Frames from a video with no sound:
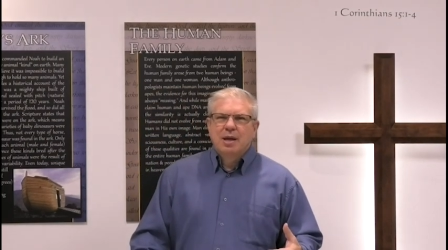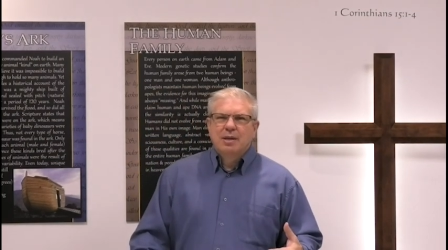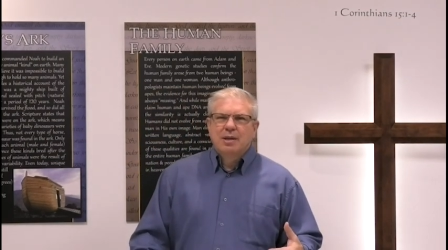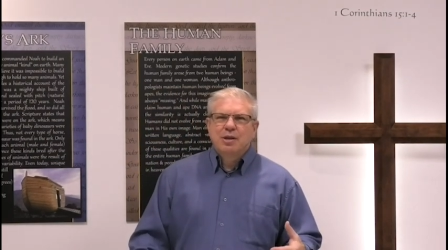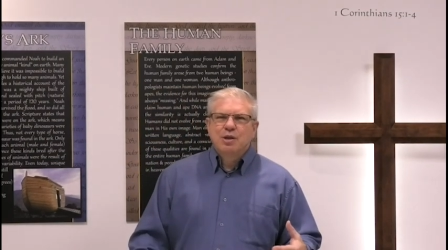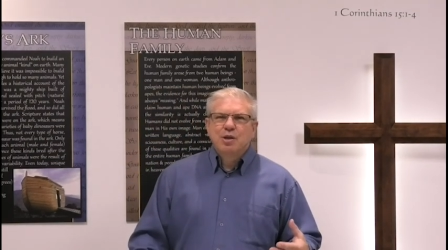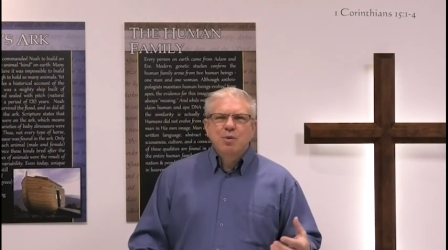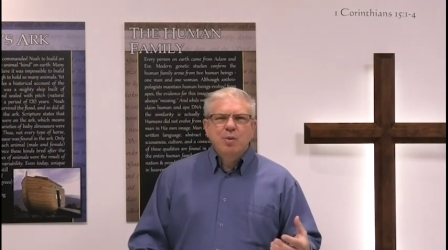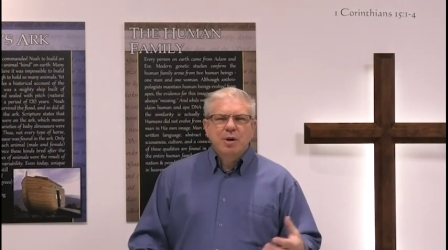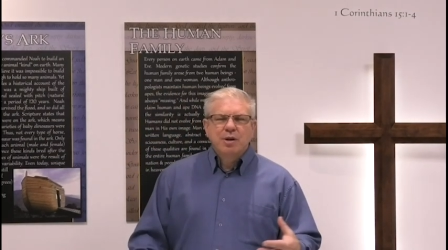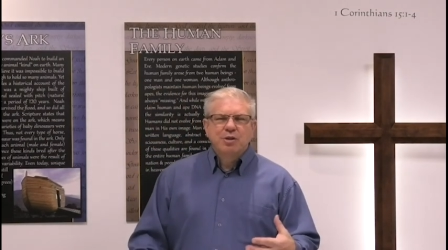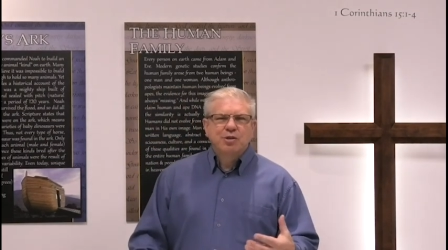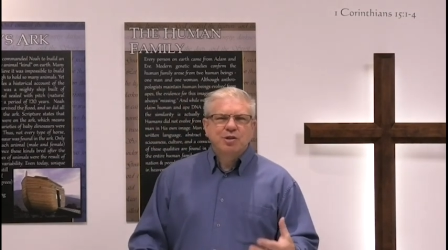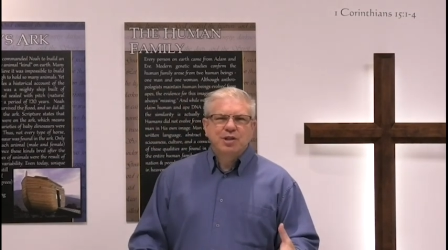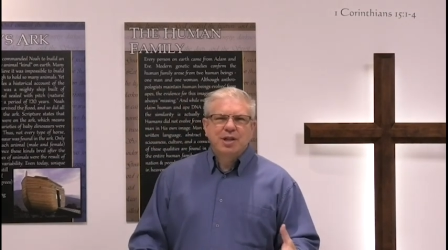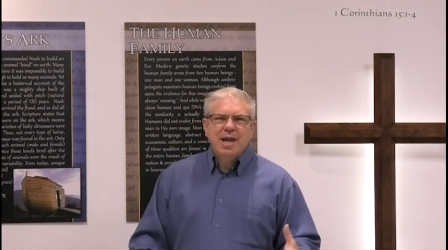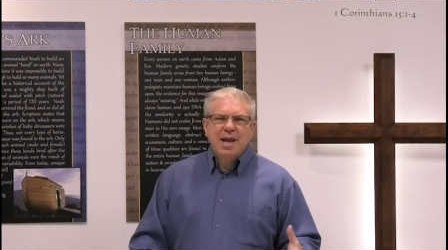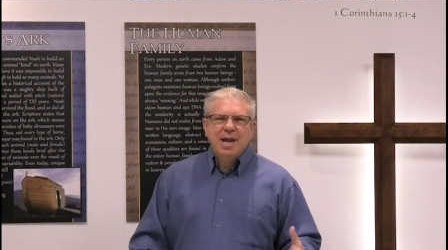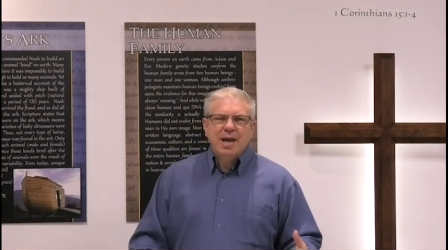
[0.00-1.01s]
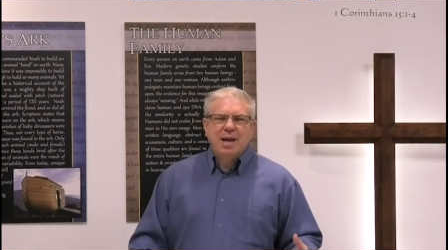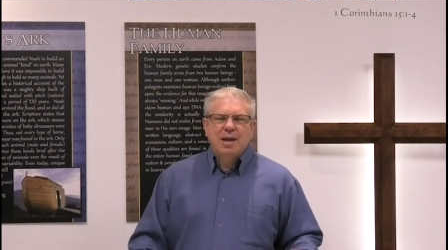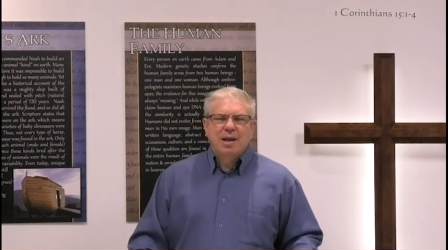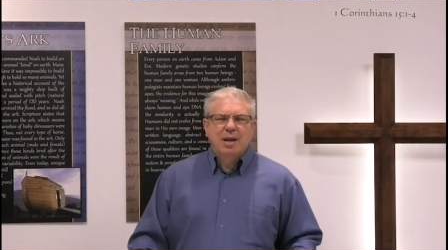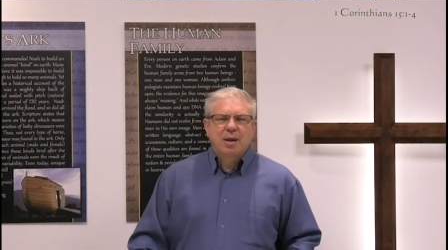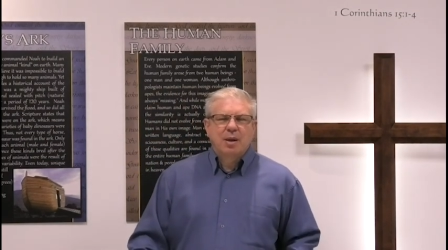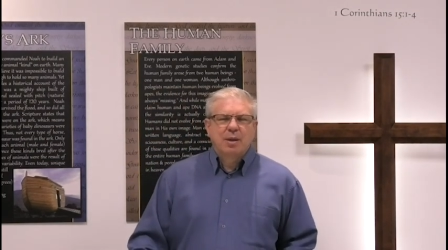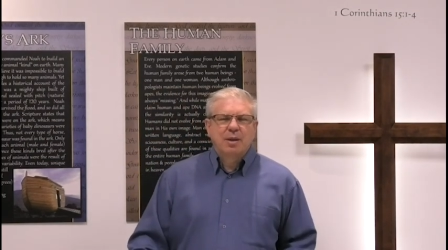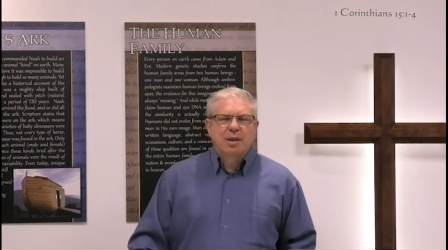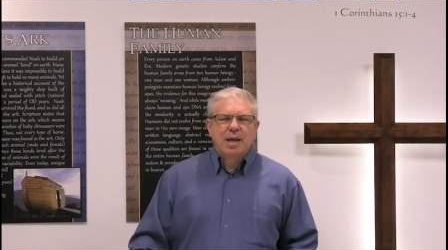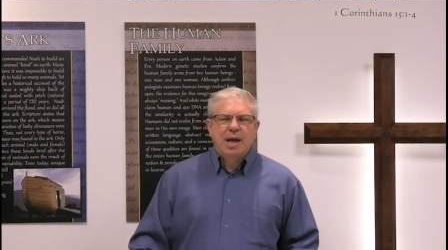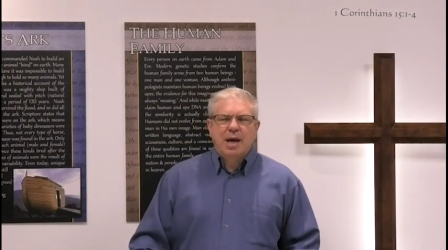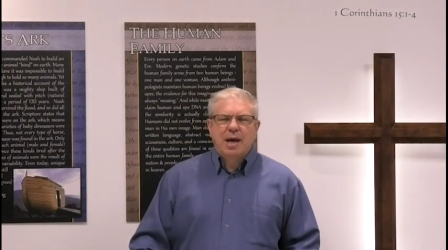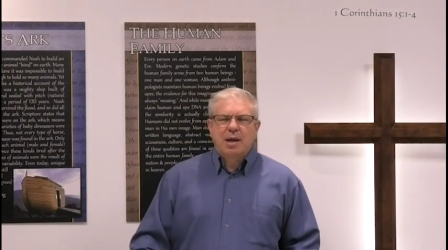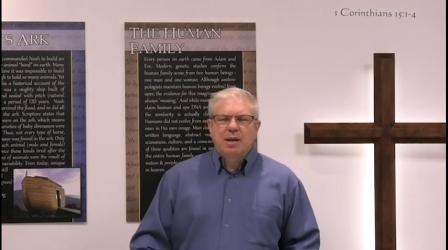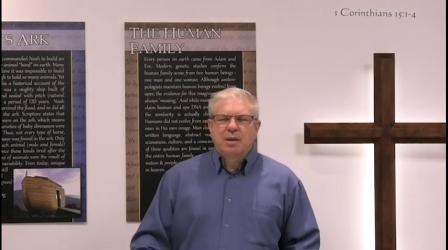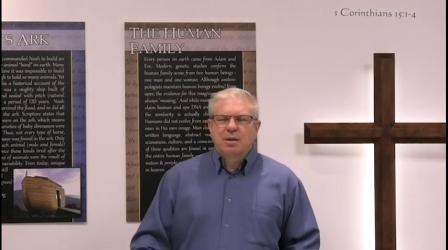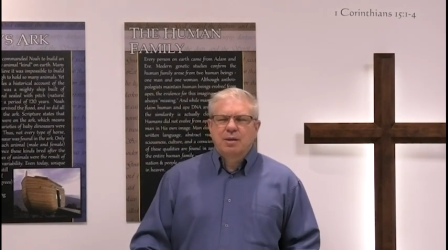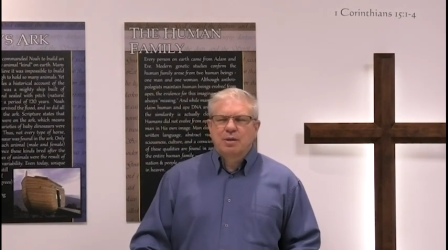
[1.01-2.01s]
then you understand
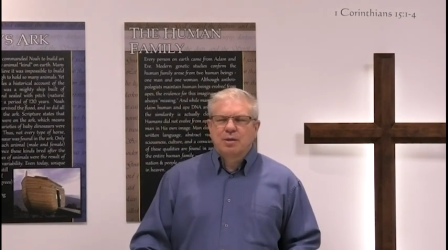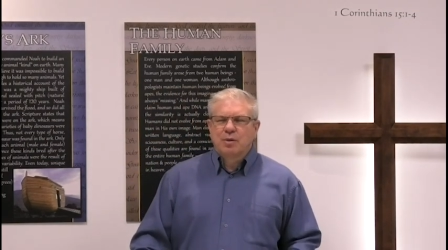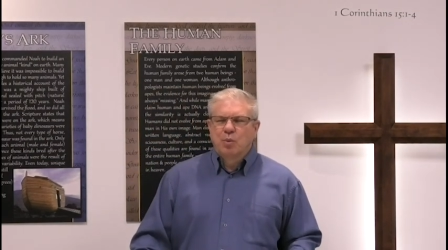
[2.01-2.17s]
that